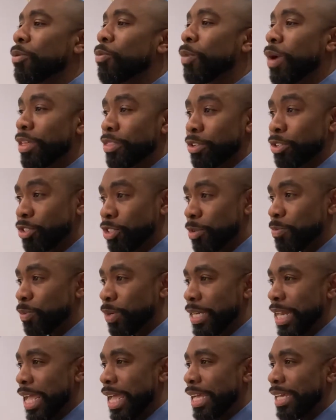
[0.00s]
whether
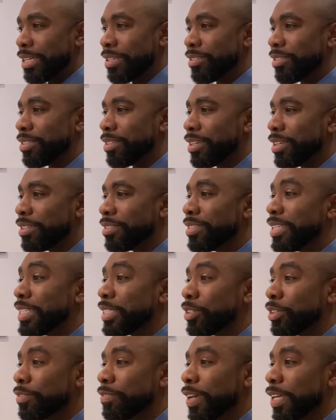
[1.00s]
someone has
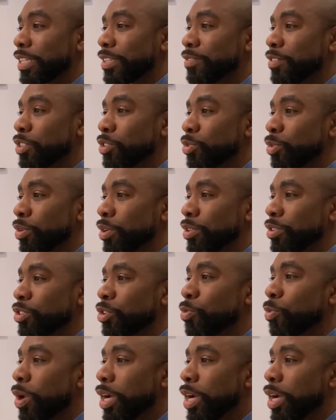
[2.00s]
seasonal affective disorder. So